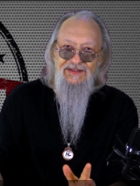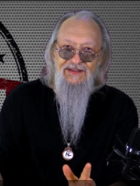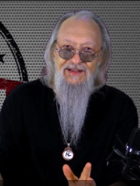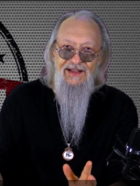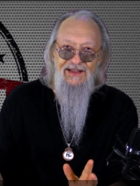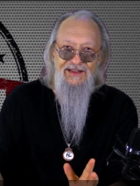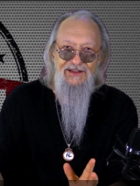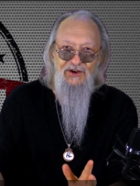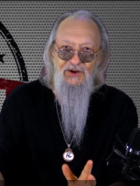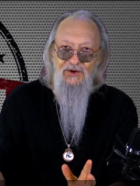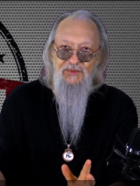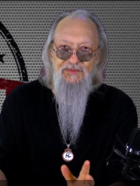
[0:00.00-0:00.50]

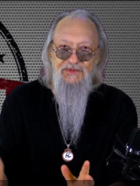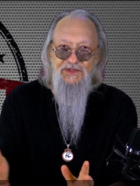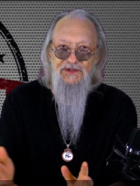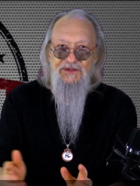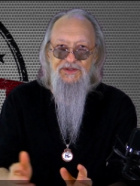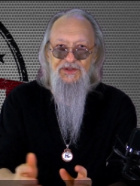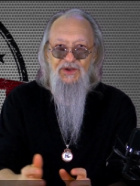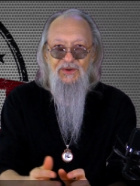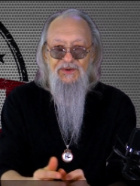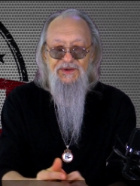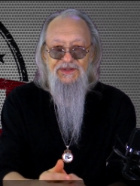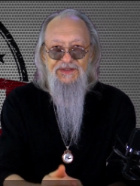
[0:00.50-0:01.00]
I hope they're
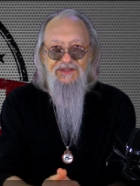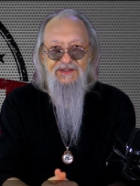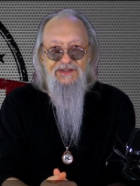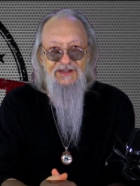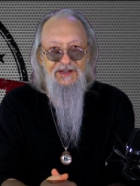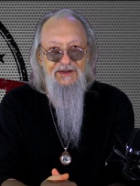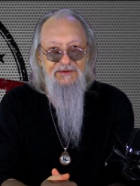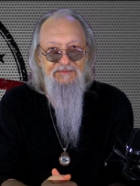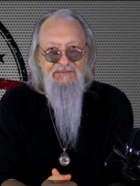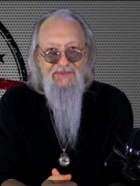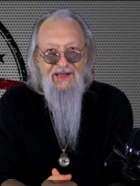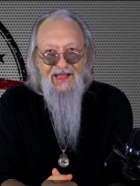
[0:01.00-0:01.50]
going to
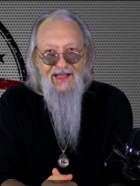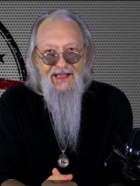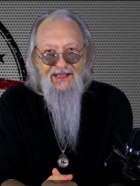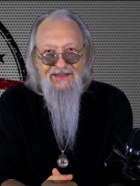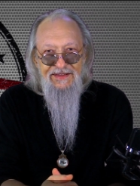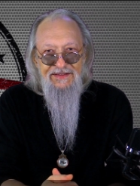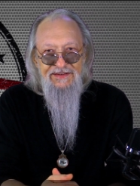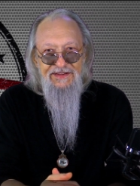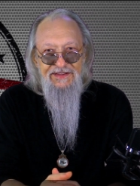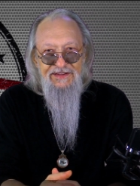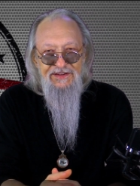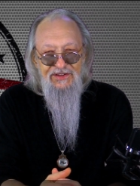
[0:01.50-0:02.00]
come
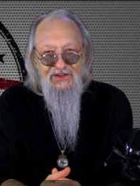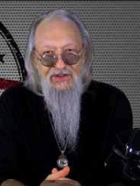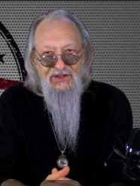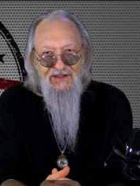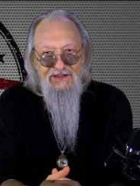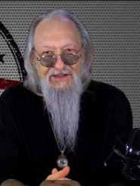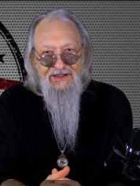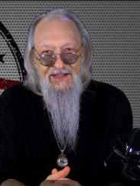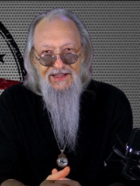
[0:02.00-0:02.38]
back and